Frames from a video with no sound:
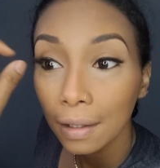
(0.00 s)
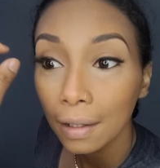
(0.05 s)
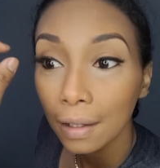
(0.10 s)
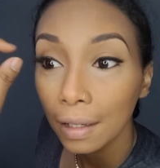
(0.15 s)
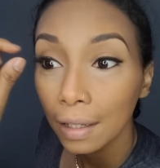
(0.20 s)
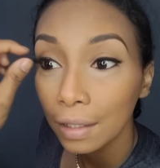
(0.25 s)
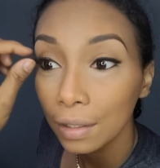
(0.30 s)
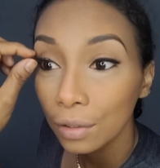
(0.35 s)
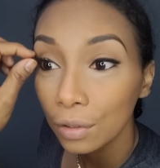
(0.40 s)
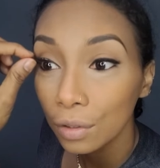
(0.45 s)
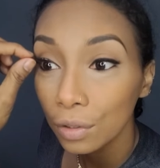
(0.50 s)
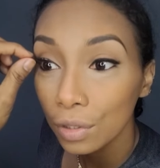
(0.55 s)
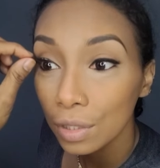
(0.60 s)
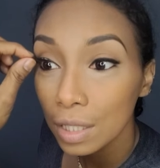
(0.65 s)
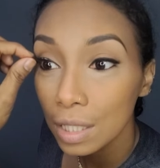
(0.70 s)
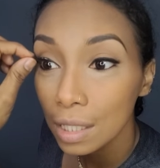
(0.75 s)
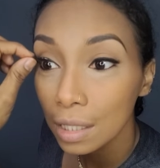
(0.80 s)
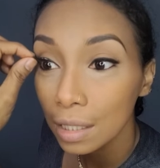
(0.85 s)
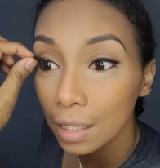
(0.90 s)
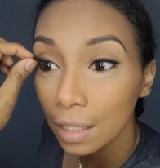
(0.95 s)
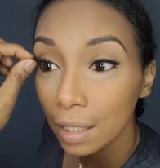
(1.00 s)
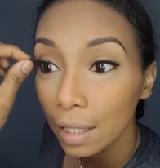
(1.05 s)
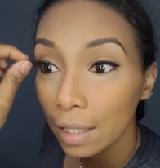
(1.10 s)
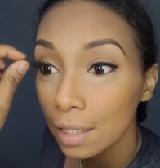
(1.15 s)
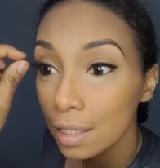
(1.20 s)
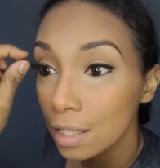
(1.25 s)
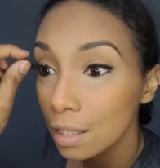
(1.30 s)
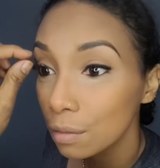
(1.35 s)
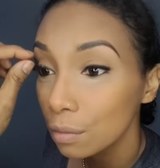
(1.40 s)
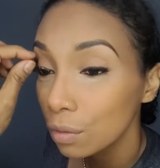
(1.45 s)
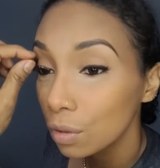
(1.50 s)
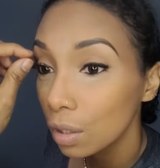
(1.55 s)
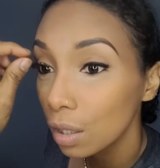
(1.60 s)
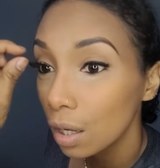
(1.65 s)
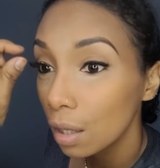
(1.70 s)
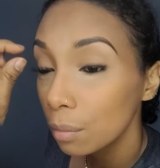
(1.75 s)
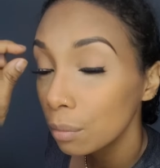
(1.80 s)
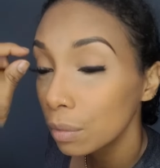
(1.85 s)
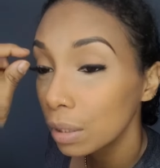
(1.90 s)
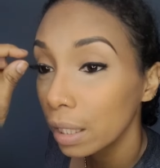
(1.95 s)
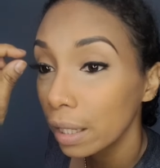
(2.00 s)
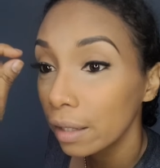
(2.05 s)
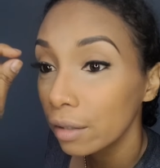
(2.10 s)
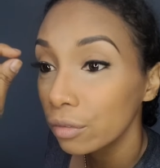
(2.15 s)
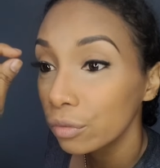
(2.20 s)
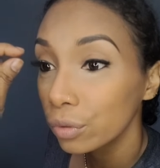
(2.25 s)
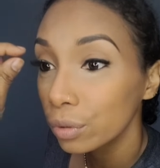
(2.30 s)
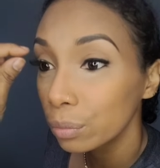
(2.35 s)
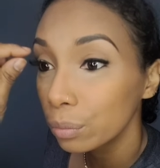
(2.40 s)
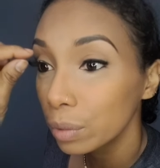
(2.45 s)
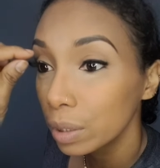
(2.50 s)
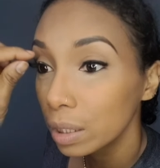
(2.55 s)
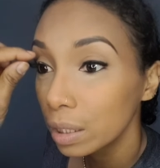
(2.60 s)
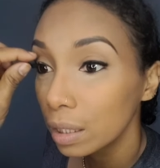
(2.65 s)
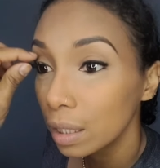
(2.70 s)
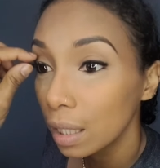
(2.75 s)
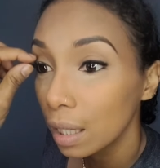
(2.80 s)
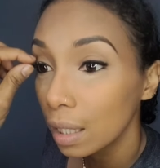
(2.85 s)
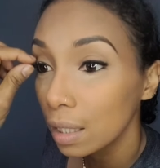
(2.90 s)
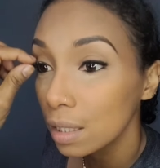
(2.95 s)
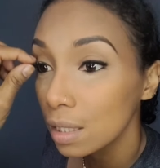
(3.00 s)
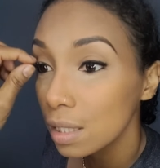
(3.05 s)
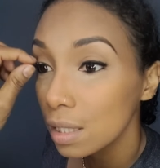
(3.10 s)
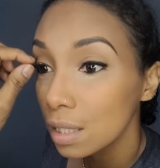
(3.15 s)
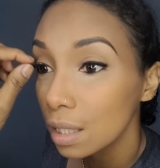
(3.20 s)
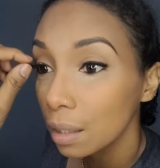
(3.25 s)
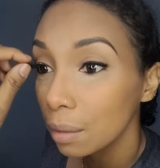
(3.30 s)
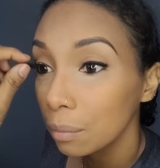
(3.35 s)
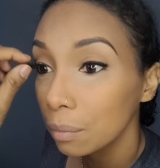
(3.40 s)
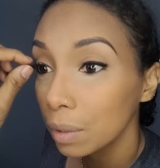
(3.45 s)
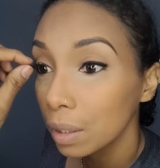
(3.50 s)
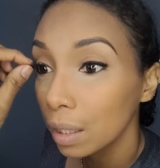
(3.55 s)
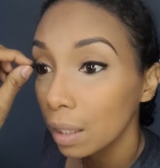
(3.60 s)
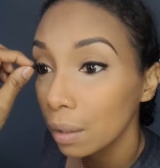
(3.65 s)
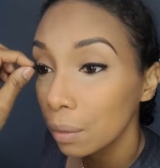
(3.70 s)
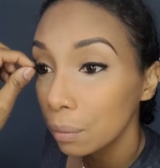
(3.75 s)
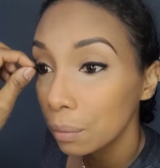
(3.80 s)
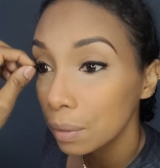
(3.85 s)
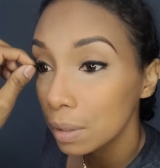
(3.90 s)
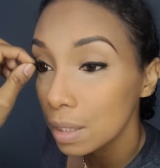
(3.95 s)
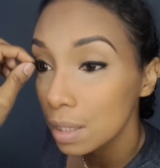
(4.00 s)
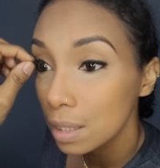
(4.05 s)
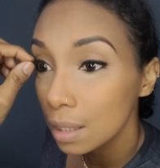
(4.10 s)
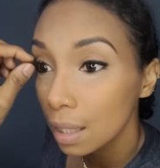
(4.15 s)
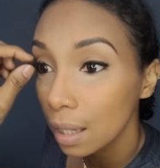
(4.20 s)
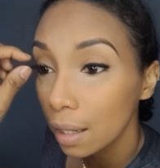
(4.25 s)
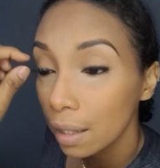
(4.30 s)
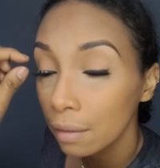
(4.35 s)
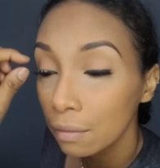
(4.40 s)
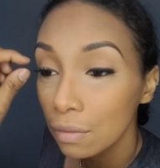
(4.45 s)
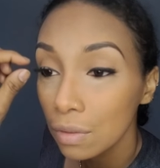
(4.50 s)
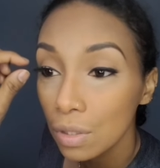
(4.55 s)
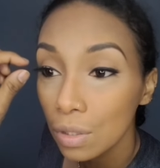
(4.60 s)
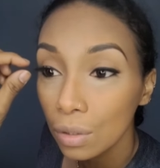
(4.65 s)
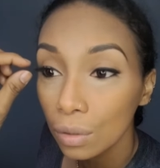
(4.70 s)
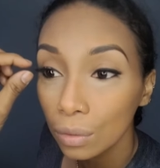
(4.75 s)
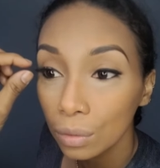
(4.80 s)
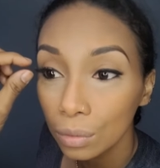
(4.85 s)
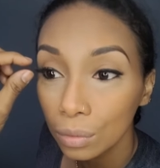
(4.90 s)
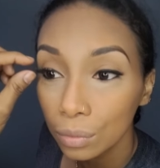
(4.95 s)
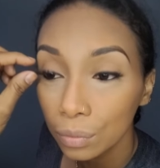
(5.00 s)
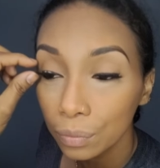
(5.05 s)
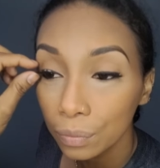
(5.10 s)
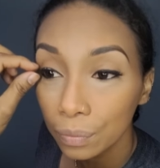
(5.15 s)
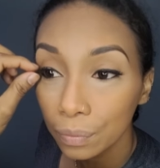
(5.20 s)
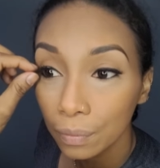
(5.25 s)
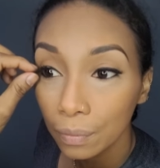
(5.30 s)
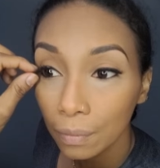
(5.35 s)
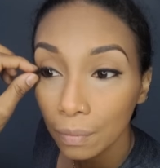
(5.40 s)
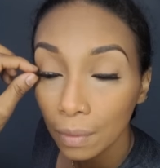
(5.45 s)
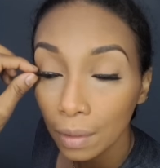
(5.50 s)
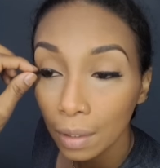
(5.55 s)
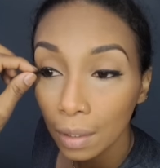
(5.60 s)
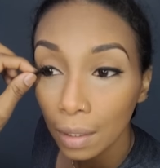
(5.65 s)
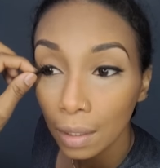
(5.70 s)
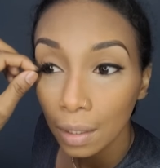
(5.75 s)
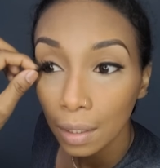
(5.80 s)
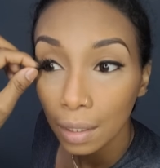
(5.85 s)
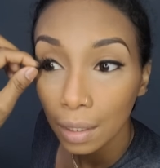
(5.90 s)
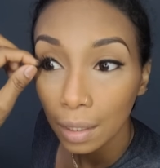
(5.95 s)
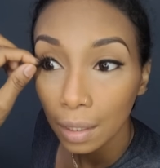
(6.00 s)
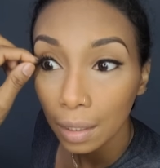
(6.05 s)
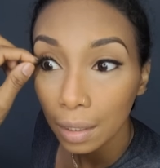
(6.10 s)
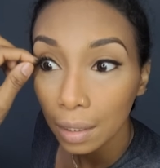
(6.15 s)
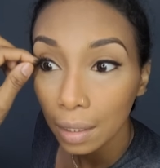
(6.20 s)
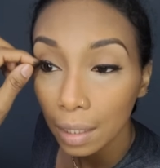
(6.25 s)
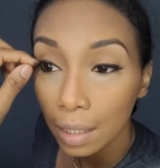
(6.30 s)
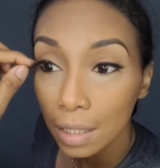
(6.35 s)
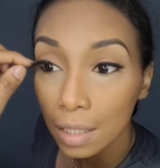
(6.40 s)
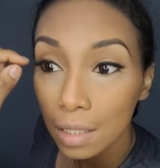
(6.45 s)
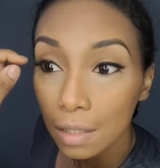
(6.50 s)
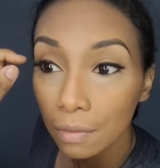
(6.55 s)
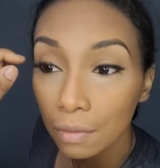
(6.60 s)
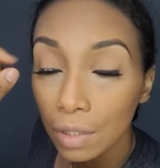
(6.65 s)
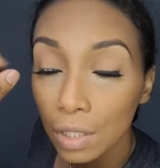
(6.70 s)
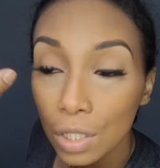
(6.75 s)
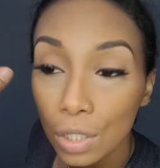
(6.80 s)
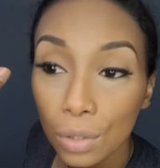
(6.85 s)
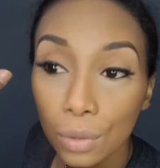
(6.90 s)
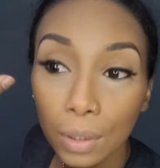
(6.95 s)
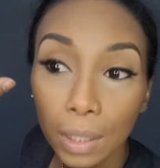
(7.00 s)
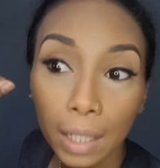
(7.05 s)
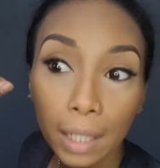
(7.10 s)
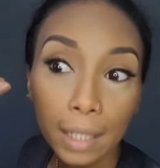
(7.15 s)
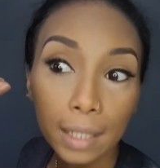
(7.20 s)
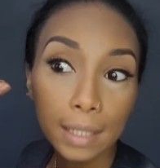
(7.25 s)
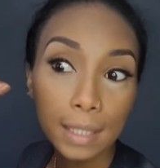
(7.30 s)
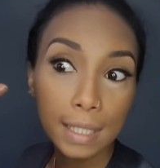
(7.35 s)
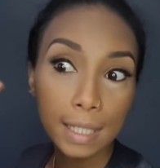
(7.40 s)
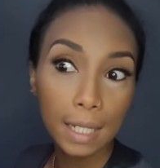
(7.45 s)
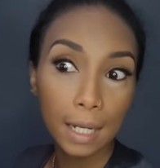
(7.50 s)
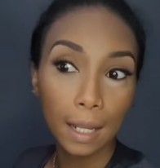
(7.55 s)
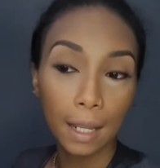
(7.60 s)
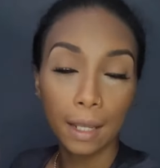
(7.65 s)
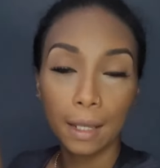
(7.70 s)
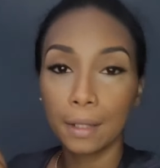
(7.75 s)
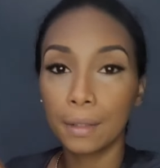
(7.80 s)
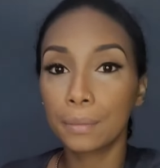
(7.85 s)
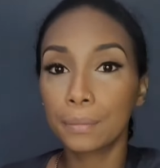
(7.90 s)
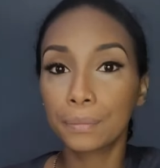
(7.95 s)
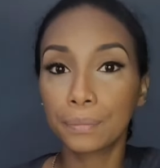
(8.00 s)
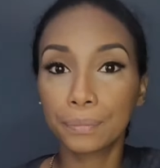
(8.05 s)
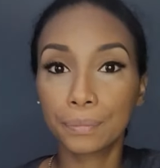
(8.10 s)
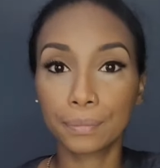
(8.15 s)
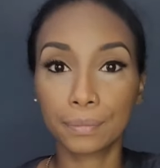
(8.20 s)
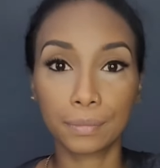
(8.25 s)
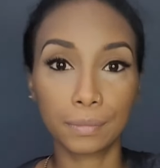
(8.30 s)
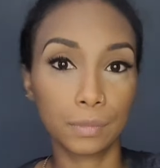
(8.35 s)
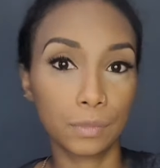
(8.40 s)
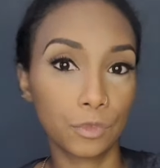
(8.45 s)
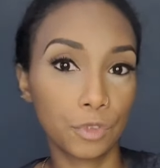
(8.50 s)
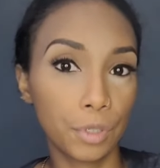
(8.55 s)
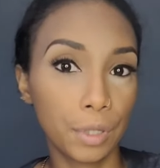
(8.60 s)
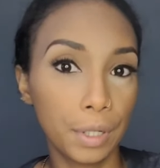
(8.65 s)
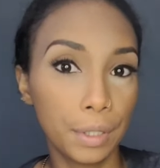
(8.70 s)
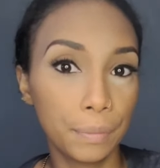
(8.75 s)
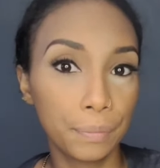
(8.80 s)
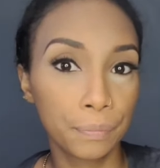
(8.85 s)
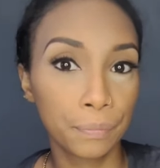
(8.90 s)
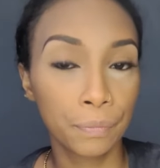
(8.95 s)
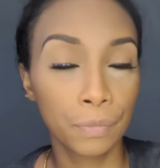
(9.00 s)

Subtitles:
I know you didn't get to come live with me last time that I was live, so thanks for tuning in today. Alright,